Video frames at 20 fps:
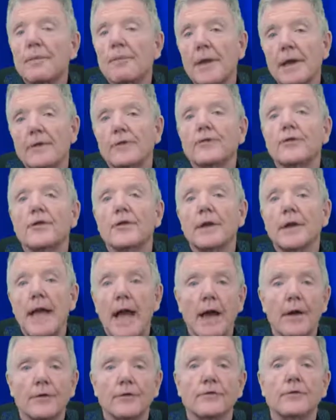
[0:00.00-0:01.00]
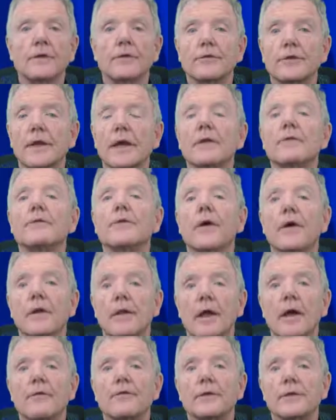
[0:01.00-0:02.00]
make sure a house does not fall
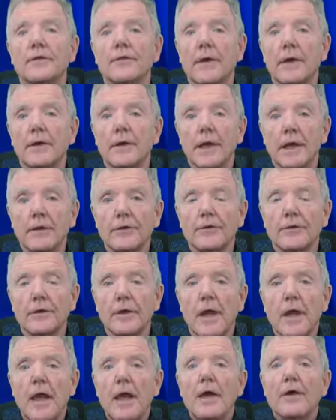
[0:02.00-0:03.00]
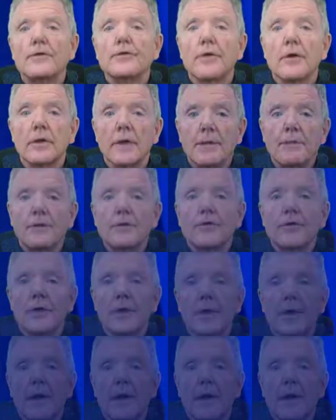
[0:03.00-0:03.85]
off its foundation. So let me show you